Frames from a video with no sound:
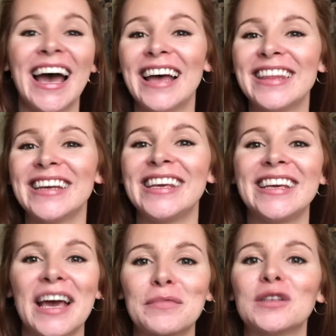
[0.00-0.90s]
And then he
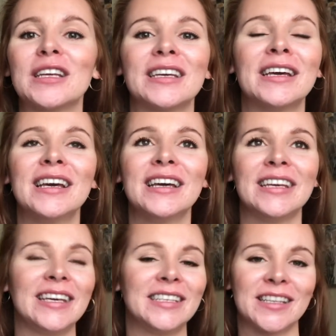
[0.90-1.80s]
kept on
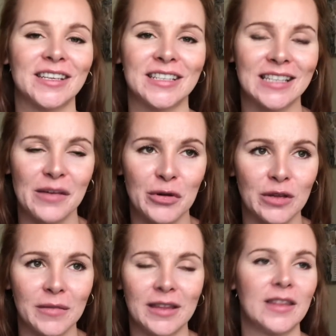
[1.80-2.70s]
he had nothing good to say about
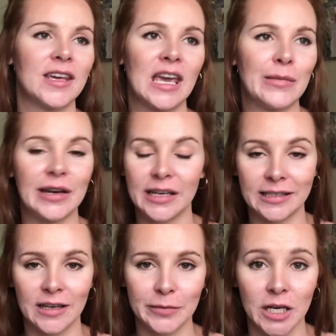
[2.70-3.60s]
them. And then they came in and he
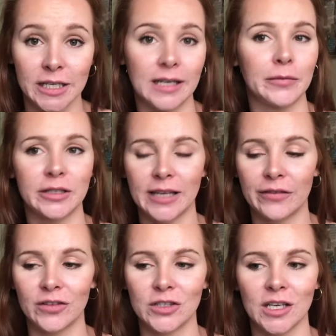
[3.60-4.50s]
stopped talking, put his
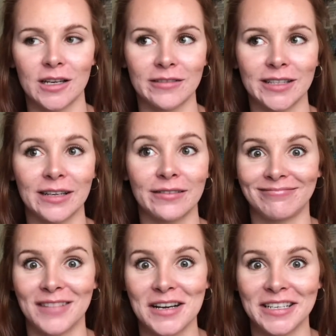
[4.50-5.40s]
headphones on. I was like,
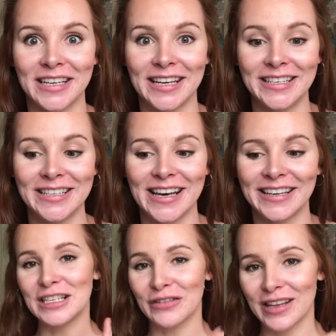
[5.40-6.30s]
not gonna get into that.
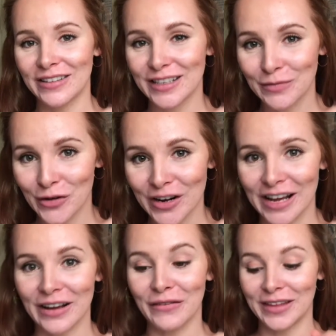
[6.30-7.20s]
So then this
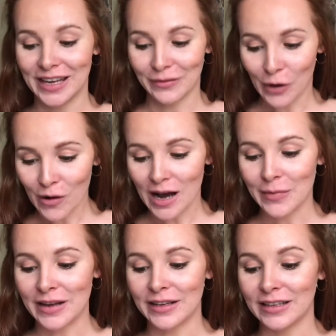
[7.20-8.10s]
morning when they woke up
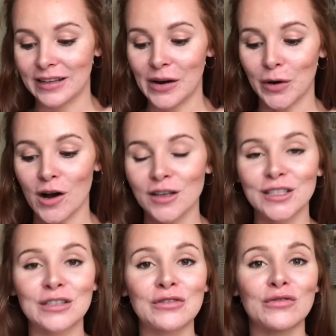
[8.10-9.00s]
and they were all
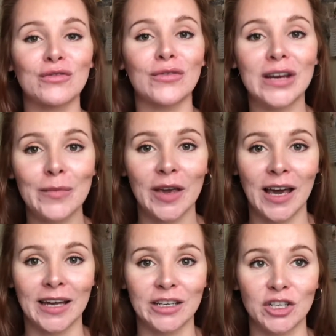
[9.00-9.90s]
screaming
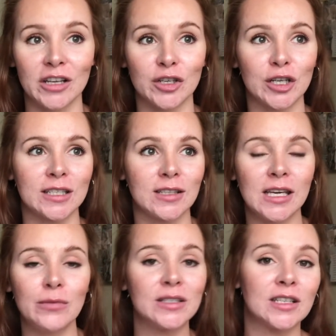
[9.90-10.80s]
at each other because he
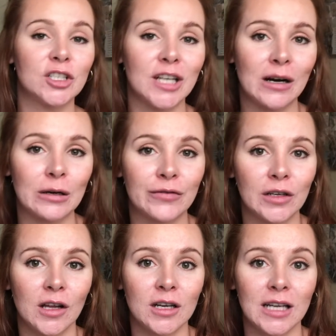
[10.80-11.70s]
was in the shower for a
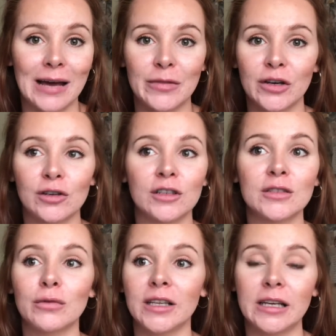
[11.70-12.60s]
long time, the girls
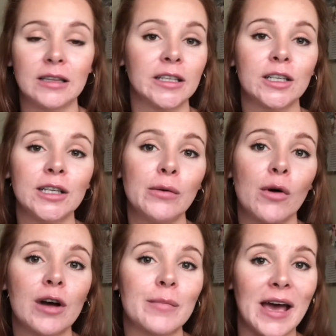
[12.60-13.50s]
literally
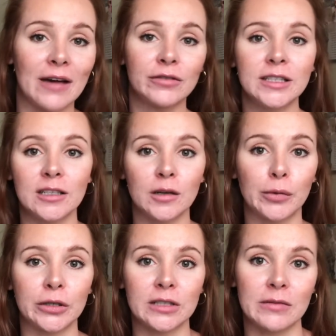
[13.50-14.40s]
woke up every single
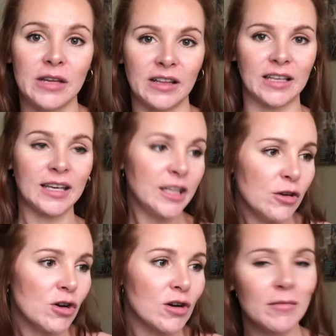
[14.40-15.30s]
person being like, "Can you
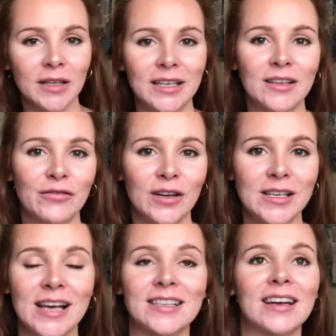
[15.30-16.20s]
go complain to the front
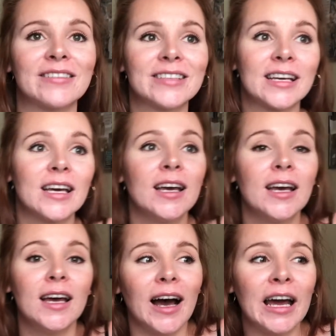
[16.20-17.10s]
desk?" And I was like,
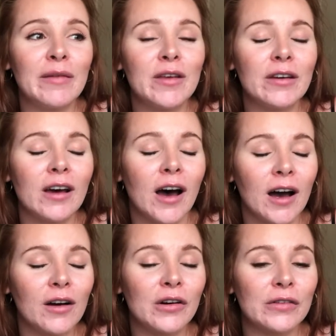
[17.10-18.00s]
I'm
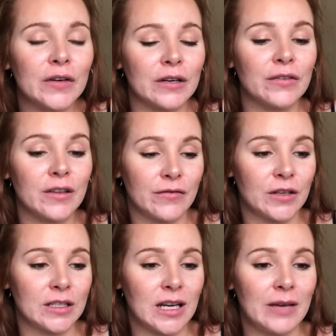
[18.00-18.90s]
hungover for the
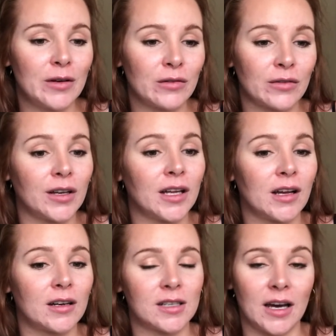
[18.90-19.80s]
first time in a really
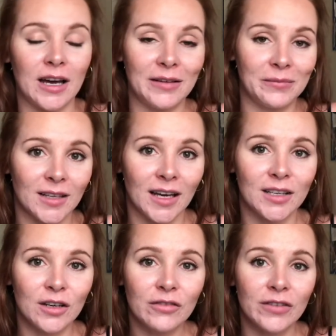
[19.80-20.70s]
long time and
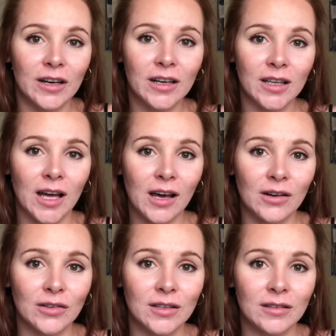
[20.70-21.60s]
you're very
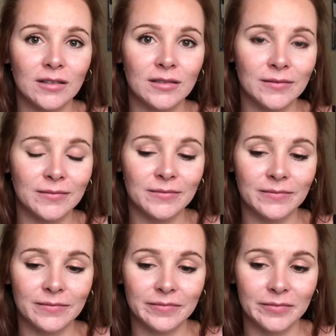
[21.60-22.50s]
loud.
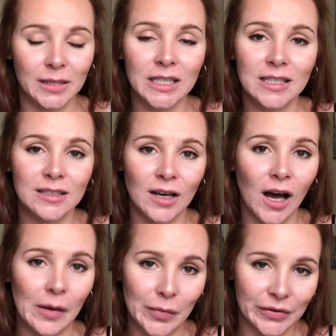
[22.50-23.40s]
Please
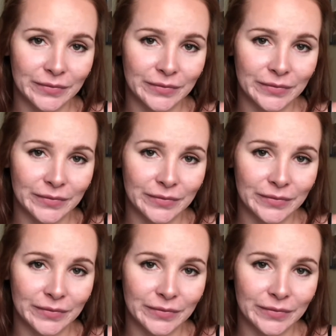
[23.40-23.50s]
stop.